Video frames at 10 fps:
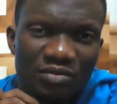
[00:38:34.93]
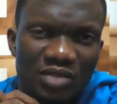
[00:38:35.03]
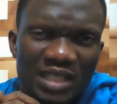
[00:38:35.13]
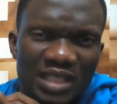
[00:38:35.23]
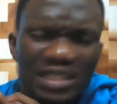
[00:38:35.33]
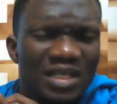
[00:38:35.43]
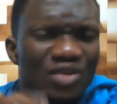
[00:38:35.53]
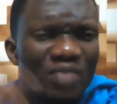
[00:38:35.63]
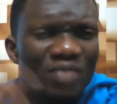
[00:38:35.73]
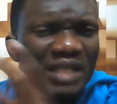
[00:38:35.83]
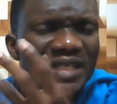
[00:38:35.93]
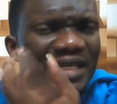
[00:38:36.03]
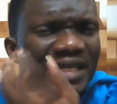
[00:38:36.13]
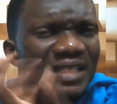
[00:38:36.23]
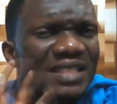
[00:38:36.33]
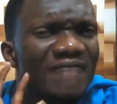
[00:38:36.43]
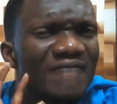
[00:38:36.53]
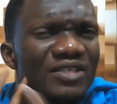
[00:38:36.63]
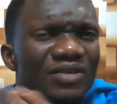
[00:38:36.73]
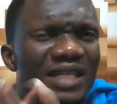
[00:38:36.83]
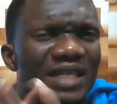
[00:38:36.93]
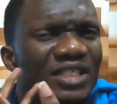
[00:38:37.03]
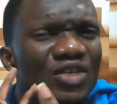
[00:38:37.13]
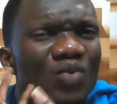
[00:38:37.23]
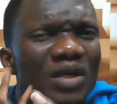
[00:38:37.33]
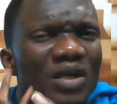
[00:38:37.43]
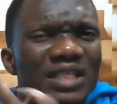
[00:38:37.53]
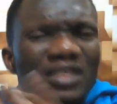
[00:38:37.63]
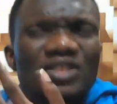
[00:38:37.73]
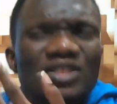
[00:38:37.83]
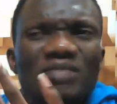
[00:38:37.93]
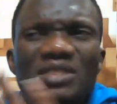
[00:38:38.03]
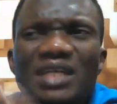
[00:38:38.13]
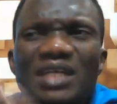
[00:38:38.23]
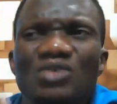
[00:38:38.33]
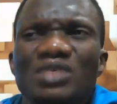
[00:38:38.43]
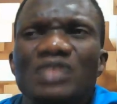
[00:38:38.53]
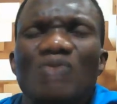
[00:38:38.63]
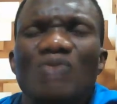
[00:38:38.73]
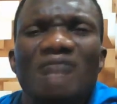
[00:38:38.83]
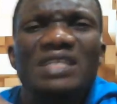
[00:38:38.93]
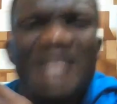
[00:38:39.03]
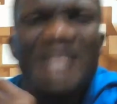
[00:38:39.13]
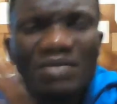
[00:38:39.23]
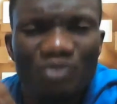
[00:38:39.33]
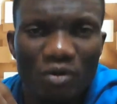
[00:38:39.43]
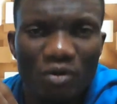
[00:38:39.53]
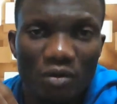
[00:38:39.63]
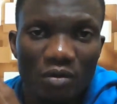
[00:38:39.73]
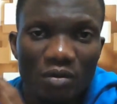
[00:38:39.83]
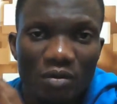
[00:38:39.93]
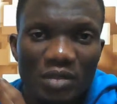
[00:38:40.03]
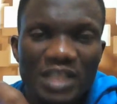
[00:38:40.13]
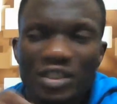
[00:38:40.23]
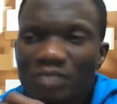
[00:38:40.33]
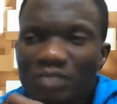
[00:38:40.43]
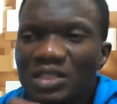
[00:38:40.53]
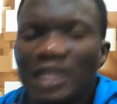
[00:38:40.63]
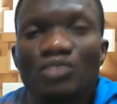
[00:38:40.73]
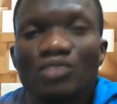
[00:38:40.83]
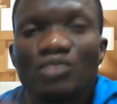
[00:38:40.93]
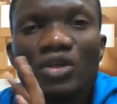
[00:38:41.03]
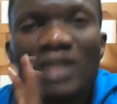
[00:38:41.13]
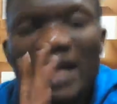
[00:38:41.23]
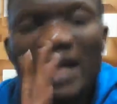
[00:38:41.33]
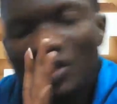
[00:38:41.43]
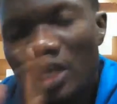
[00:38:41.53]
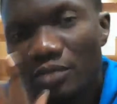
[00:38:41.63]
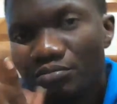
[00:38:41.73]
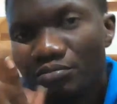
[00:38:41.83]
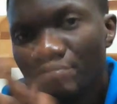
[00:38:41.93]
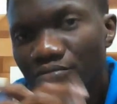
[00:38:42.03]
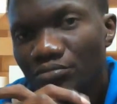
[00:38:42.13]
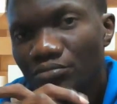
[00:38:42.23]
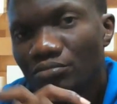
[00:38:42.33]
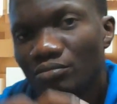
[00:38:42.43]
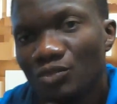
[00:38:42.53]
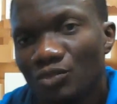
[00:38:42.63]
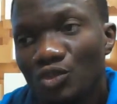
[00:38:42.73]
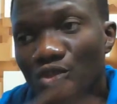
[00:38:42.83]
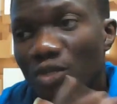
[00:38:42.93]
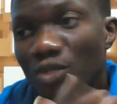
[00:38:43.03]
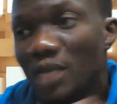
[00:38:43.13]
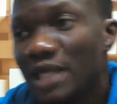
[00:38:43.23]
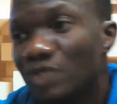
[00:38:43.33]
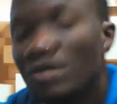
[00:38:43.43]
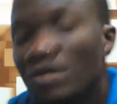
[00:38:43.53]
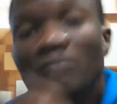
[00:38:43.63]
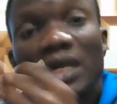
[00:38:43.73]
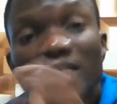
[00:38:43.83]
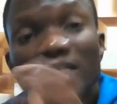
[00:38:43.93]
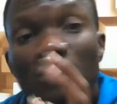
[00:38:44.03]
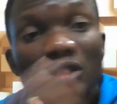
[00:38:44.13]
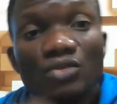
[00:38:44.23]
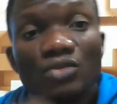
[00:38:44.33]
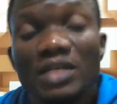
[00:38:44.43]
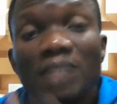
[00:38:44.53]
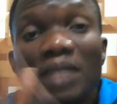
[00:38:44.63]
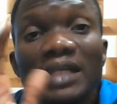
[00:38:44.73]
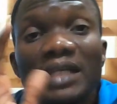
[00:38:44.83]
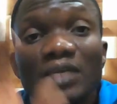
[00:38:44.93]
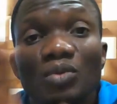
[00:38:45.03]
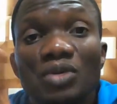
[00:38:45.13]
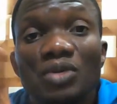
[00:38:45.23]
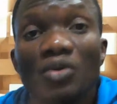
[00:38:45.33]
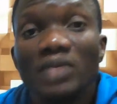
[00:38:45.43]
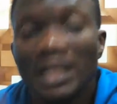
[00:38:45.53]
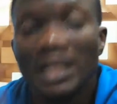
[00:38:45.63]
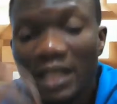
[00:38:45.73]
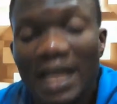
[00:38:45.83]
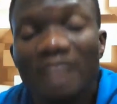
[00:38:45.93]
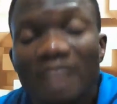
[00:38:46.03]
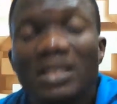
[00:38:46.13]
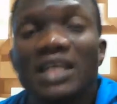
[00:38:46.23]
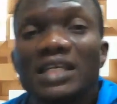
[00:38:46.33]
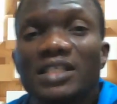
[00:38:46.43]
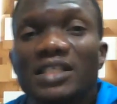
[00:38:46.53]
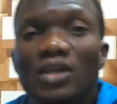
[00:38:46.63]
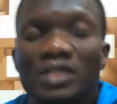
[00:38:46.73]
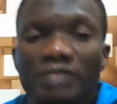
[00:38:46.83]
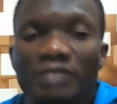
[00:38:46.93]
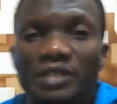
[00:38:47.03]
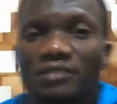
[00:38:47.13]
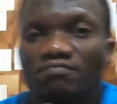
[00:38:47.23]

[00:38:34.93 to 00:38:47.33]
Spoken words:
I said, humanitarian service or NGO work is not something that you need to have a name for. It's something that should be your lifestyle. If you do your part, I do my part, everybody do their part, then we will know that life is the ultimate.